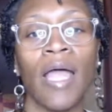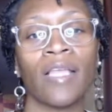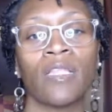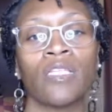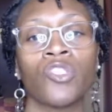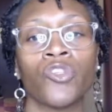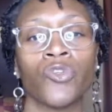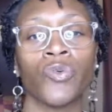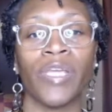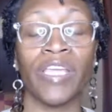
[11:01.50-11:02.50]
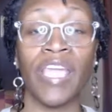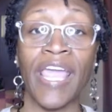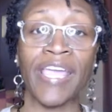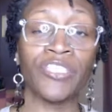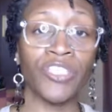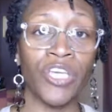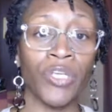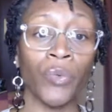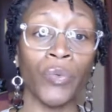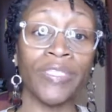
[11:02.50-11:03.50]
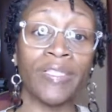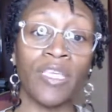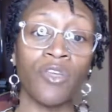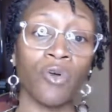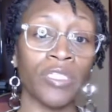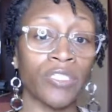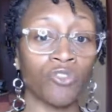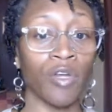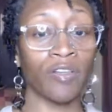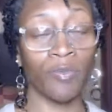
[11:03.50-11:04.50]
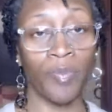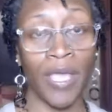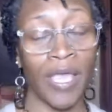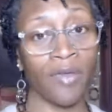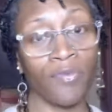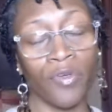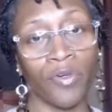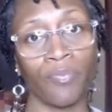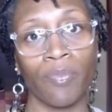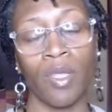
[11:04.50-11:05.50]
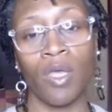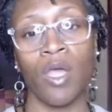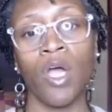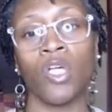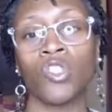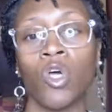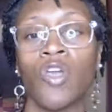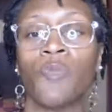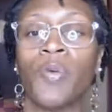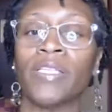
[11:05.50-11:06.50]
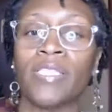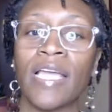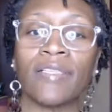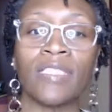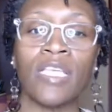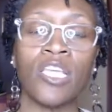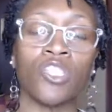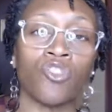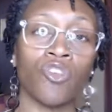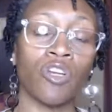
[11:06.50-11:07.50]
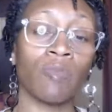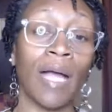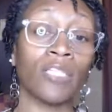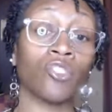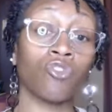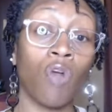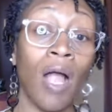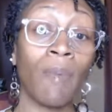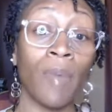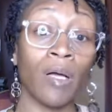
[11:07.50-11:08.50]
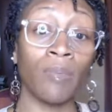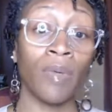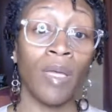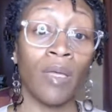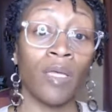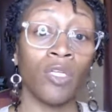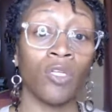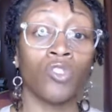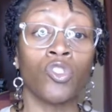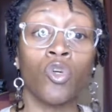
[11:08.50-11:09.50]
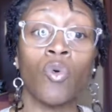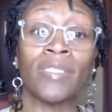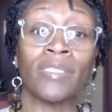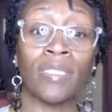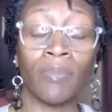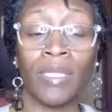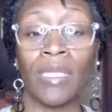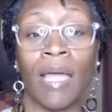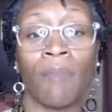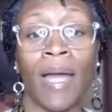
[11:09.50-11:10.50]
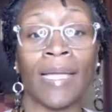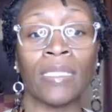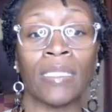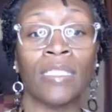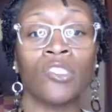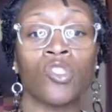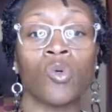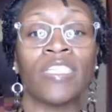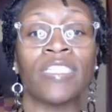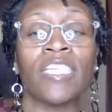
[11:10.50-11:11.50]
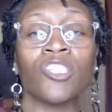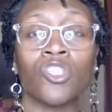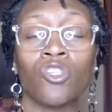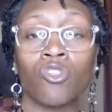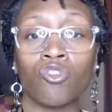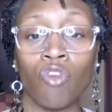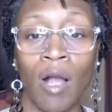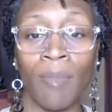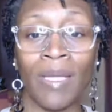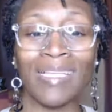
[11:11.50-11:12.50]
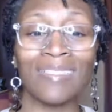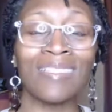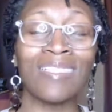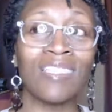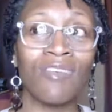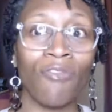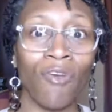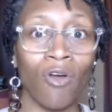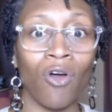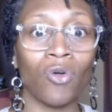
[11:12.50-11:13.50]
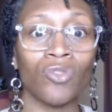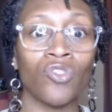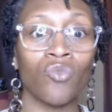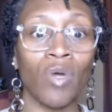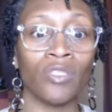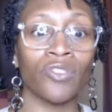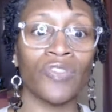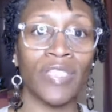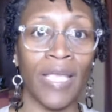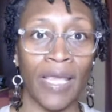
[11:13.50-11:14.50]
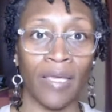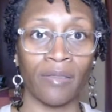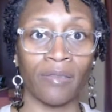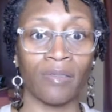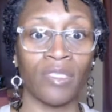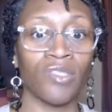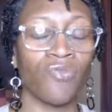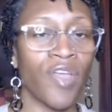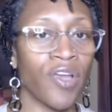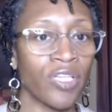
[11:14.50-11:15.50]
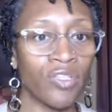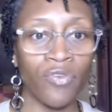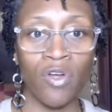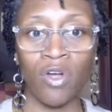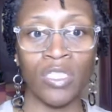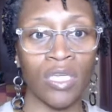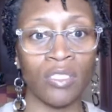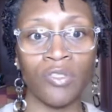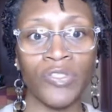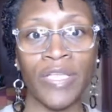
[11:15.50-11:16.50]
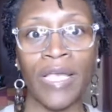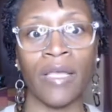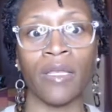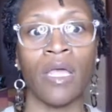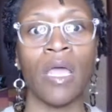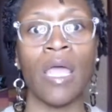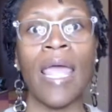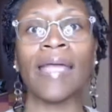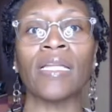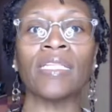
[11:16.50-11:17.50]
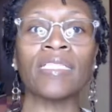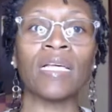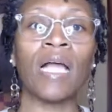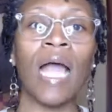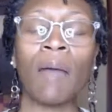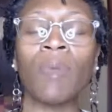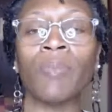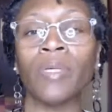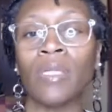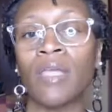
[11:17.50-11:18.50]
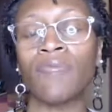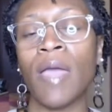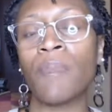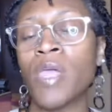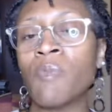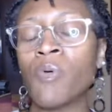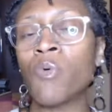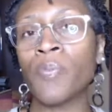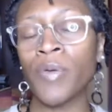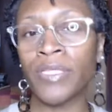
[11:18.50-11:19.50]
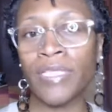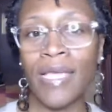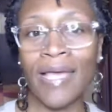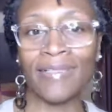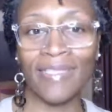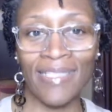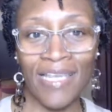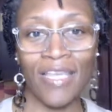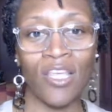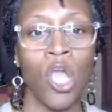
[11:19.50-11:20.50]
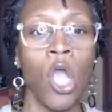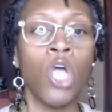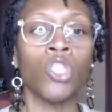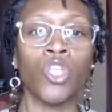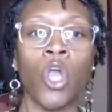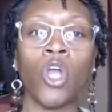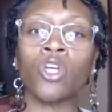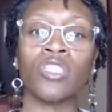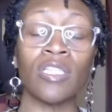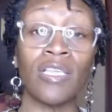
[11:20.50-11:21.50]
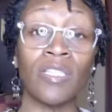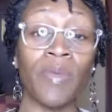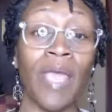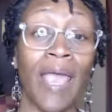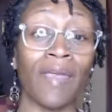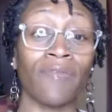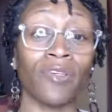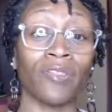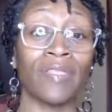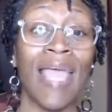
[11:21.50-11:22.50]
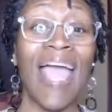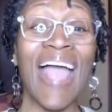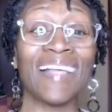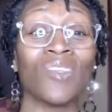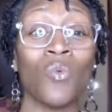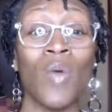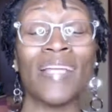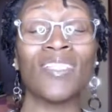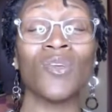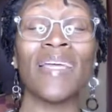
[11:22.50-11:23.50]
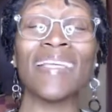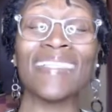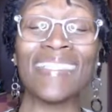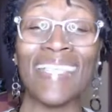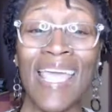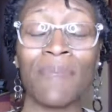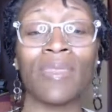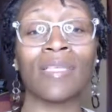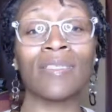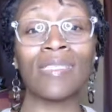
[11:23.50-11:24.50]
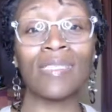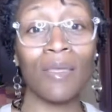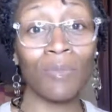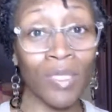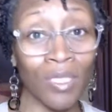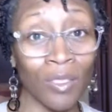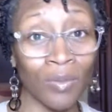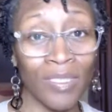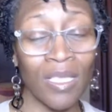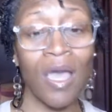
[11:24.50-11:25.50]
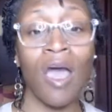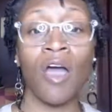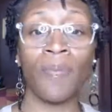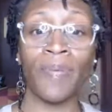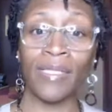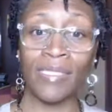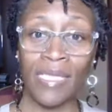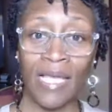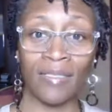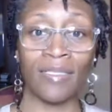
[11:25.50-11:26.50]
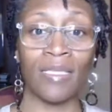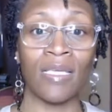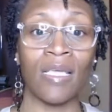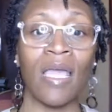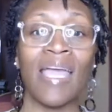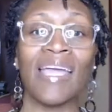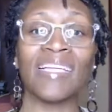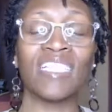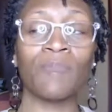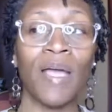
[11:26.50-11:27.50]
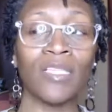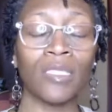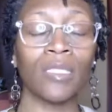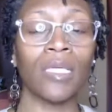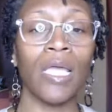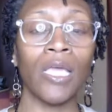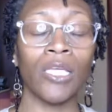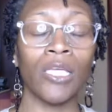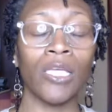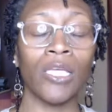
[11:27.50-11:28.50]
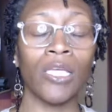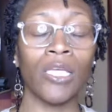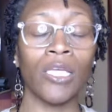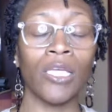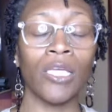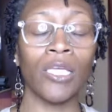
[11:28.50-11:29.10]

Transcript: likely to engage in risky or destructive behavior. So, if PTSD is triggered by trauma, doing something that might lead to additional trauma is difficult to understand. It's very difficult to understand. And it's a common belief that people with PTSD turn to these behaviors as a way to escape the symptoms of PTSD, especially intrusion.